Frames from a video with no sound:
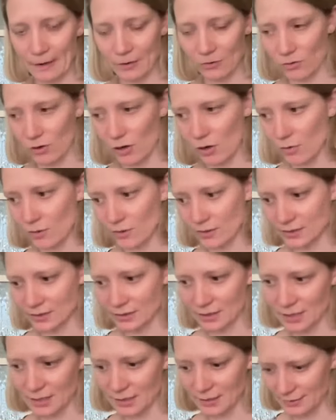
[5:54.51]
grow as an
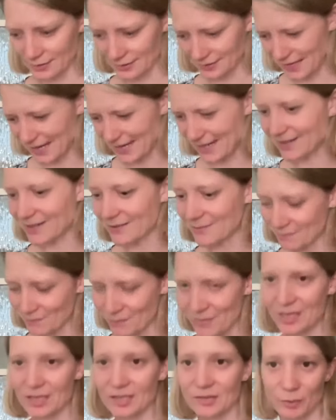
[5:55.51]
artist, like
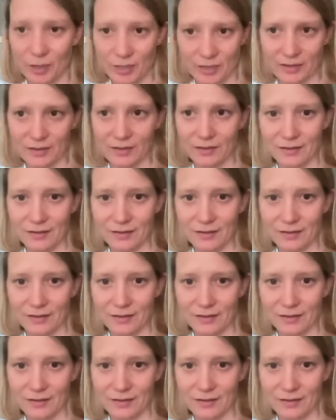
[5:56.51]
expressing